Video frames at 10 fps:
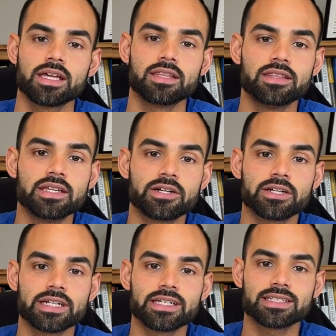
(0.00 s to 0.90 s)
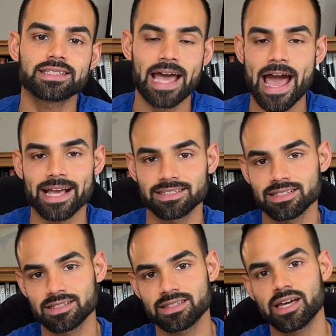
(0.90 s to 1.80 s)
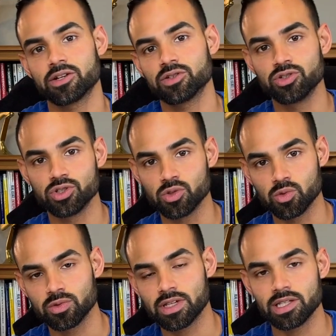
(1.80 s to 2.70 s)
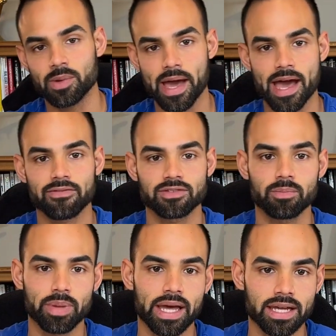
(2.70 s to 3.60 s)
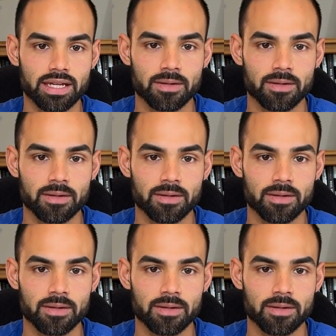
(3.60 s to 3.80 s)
there is taxes that are due that you have to pay.